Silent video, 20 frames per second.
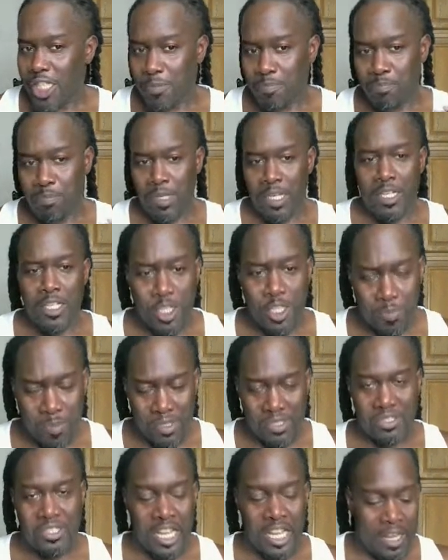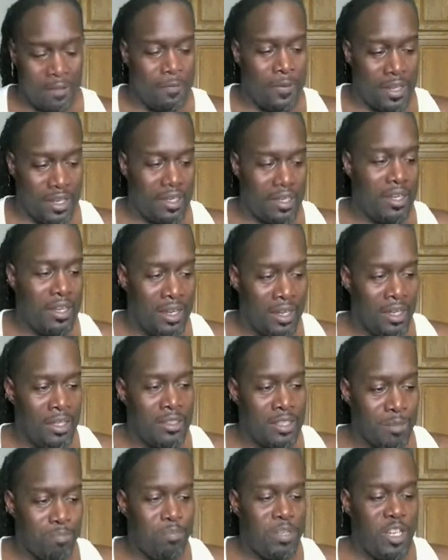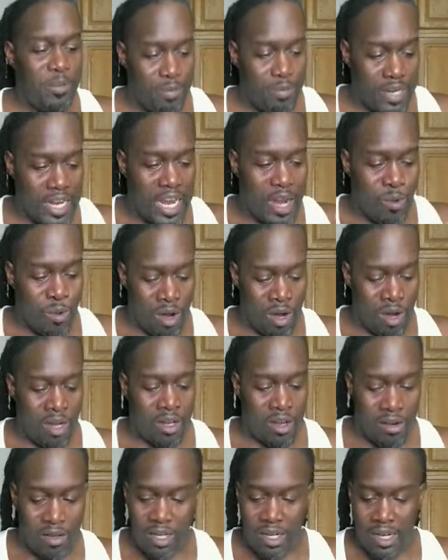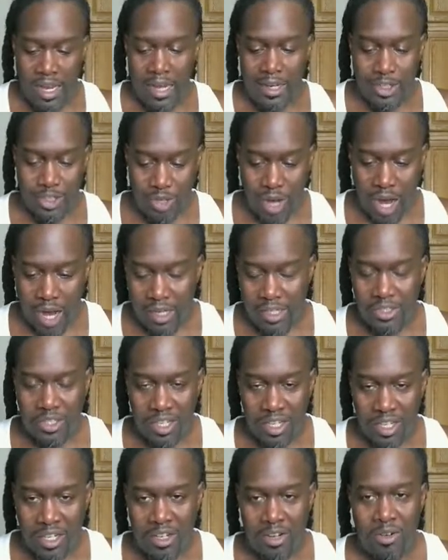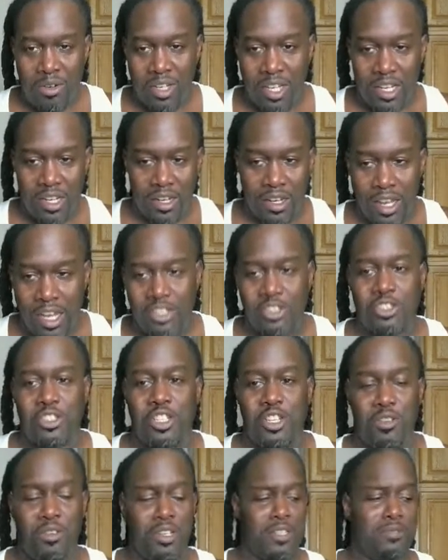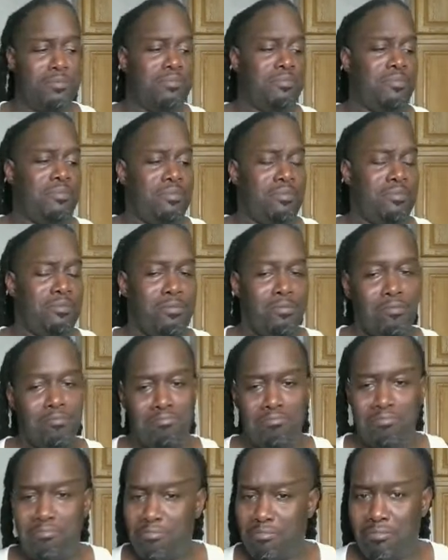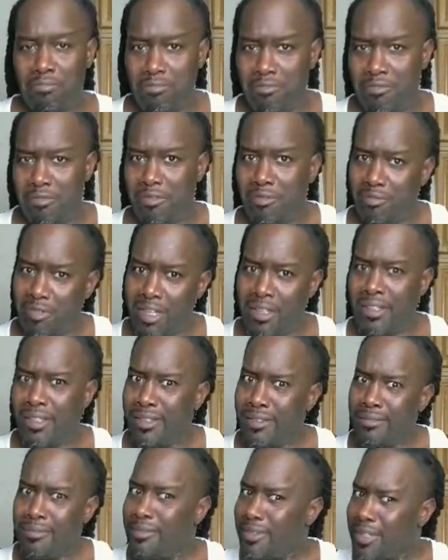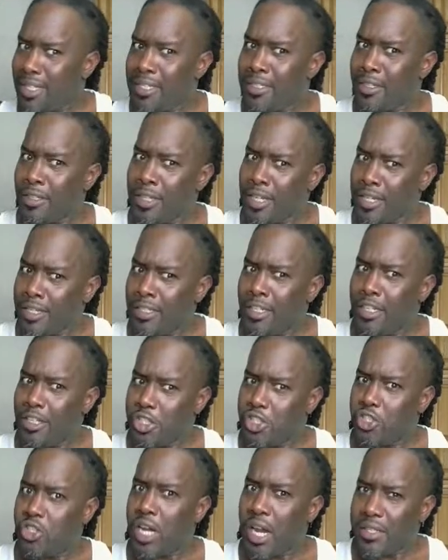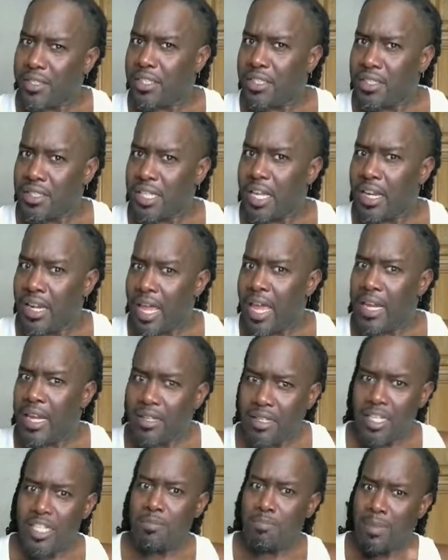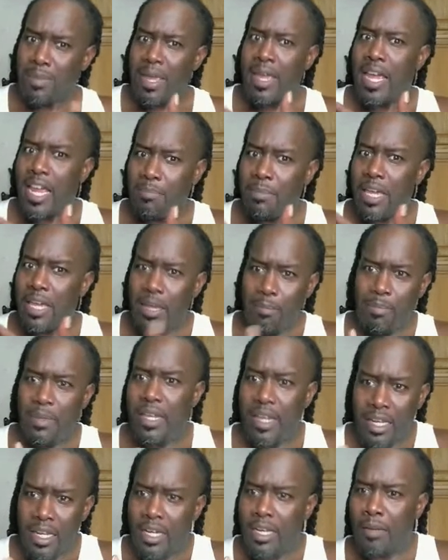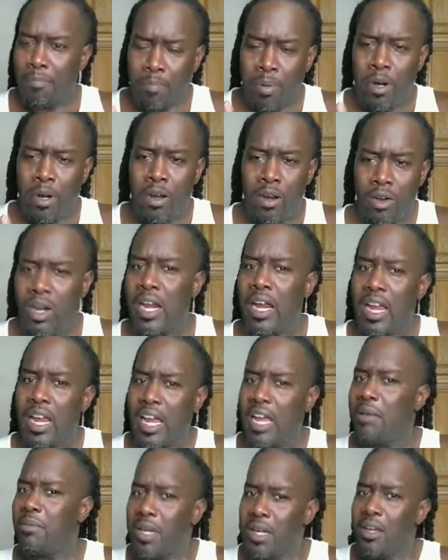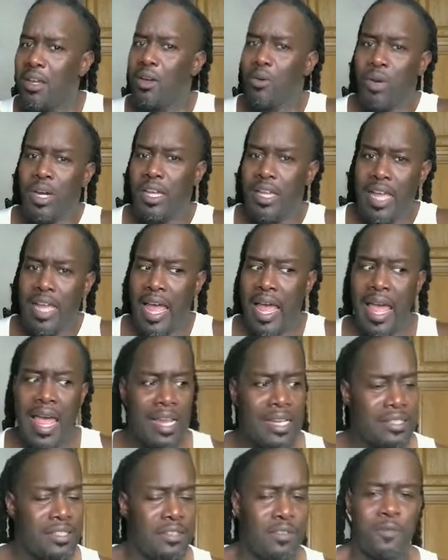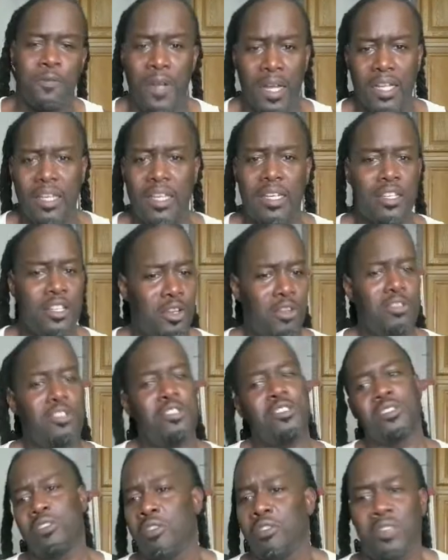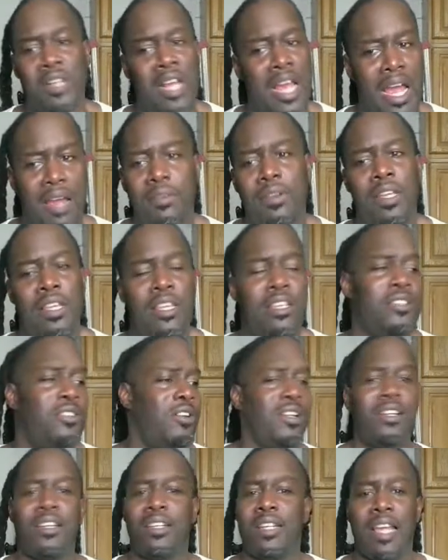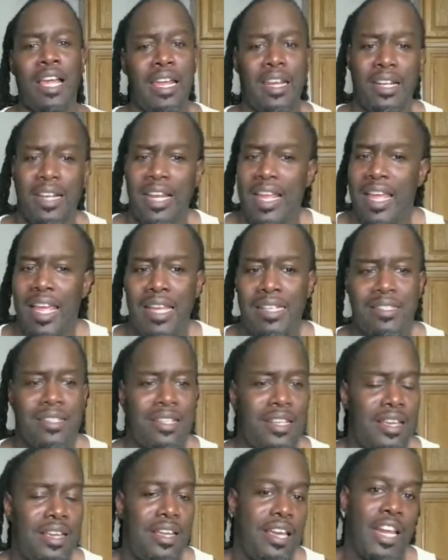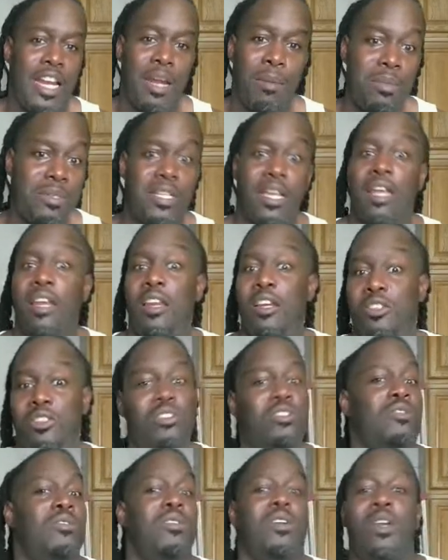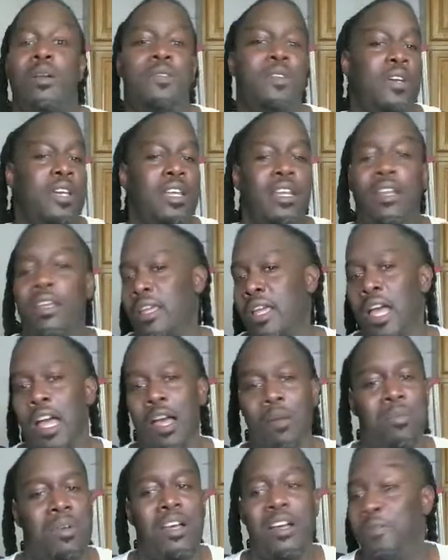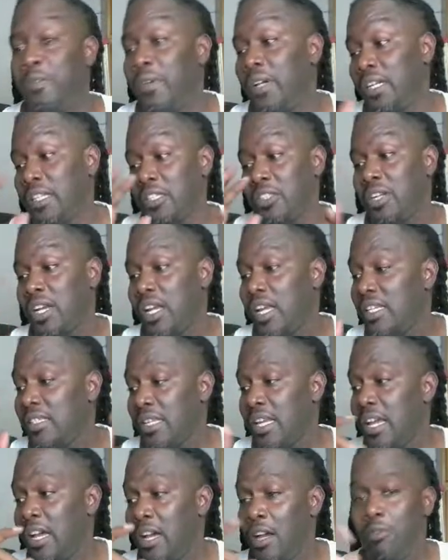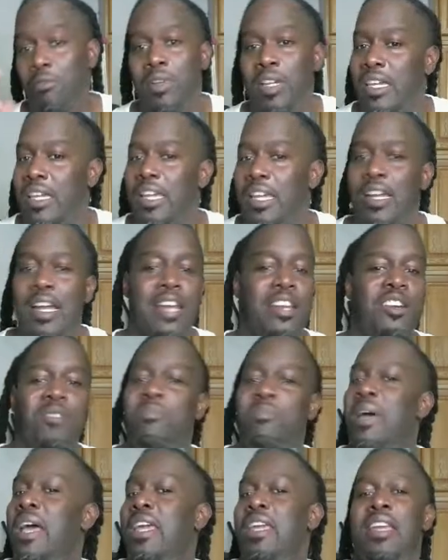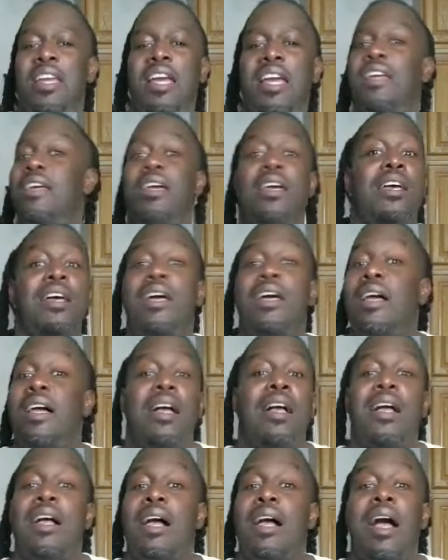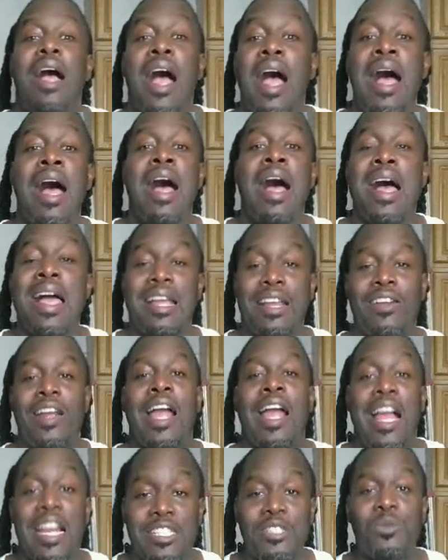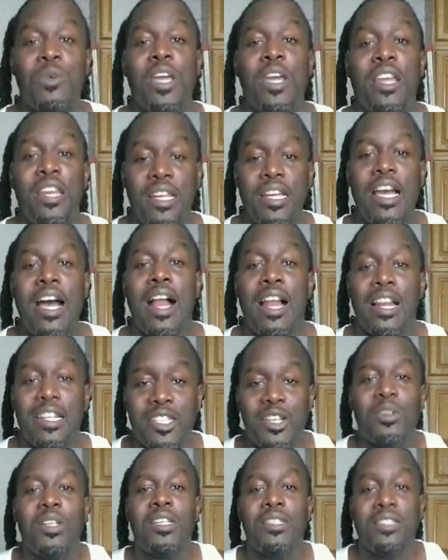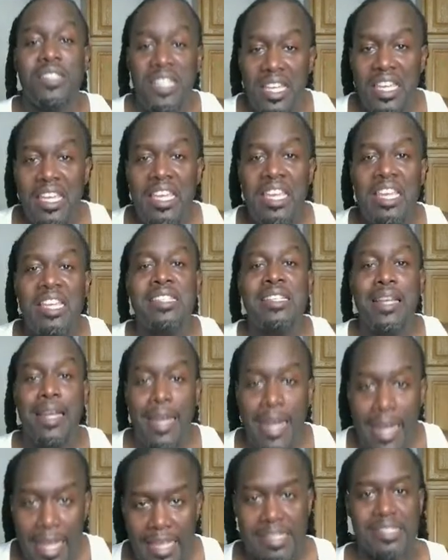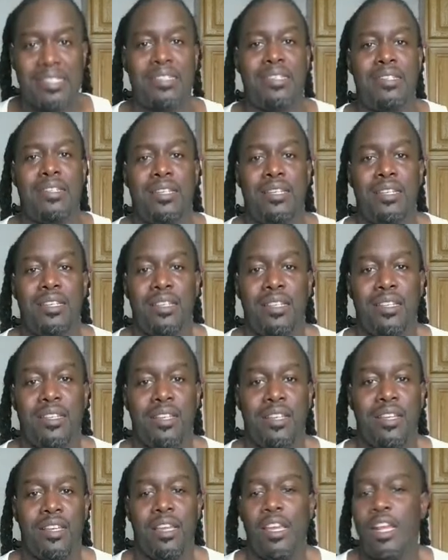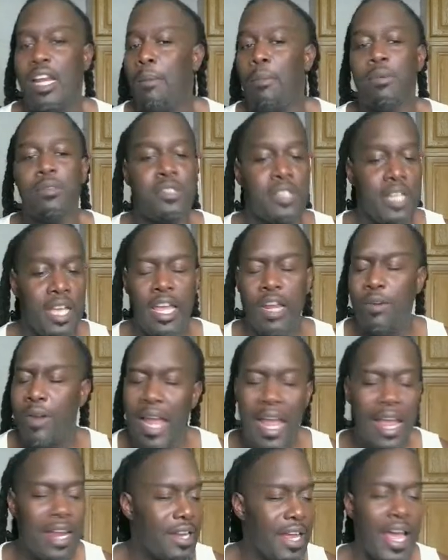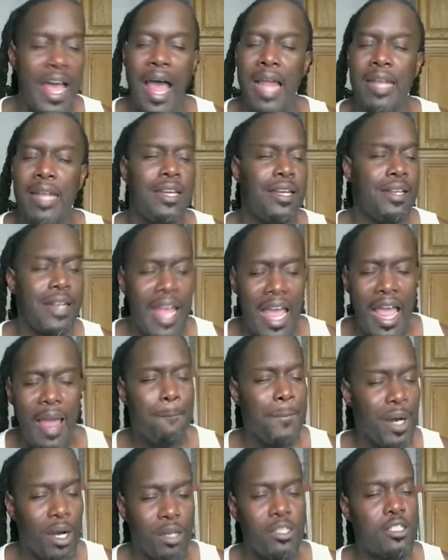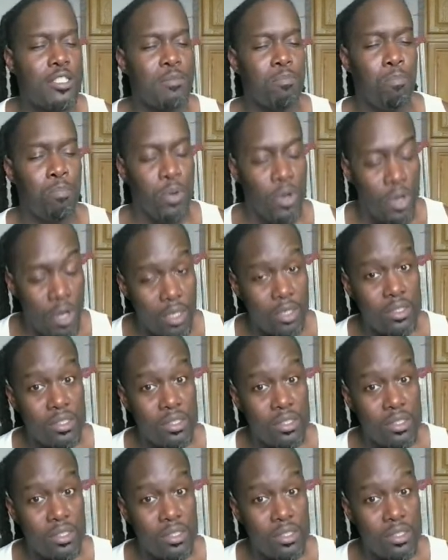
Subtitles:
that is specific to people that work on electronics so they don't get electrocuted. Is it a stretch to say that this man may be in a program where he has to fucking use a screwdriver and he's going to class? And I'm going to tell you the truth. For any of y'all motherfuckers trying to say, oh, well, he ain't got no bag, I graduated college on the dean's list. And I'm going to tell you right now, I did not purchase